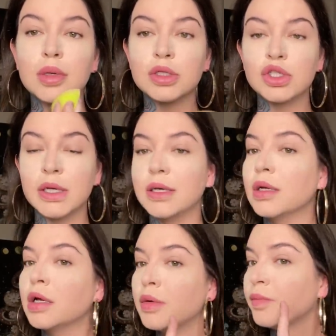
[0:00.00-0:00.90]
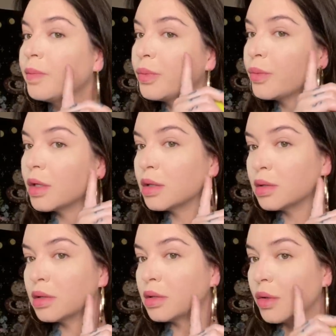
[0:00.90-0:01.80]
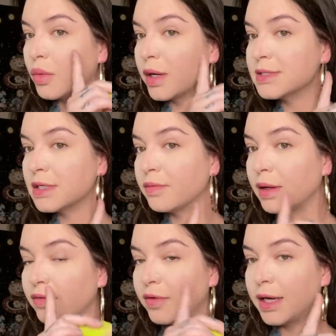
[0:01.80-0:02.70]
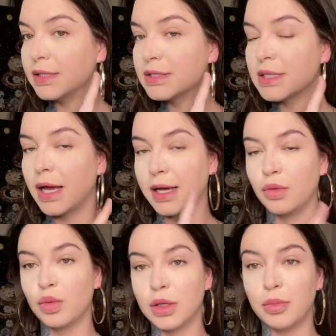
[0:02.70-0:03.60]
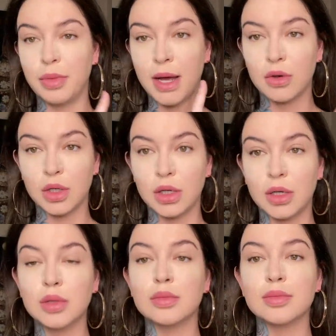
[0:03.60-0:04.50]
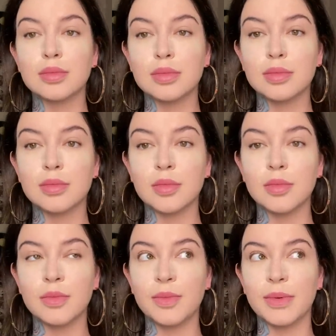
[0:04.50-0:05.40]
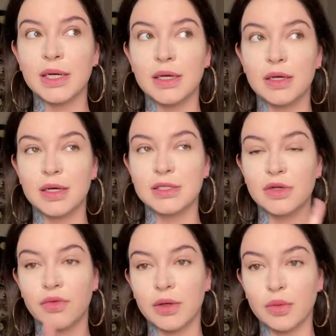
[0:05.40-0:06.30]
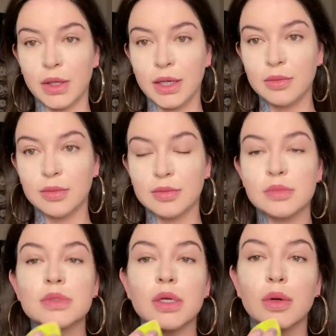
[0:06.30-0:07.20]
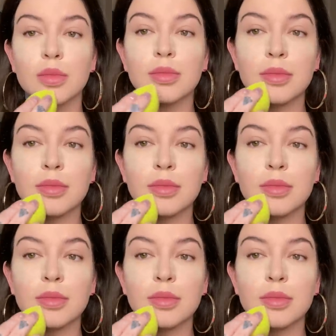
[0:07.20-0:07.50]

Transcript: chin. The rest of my face, I will powder, but a different way, so.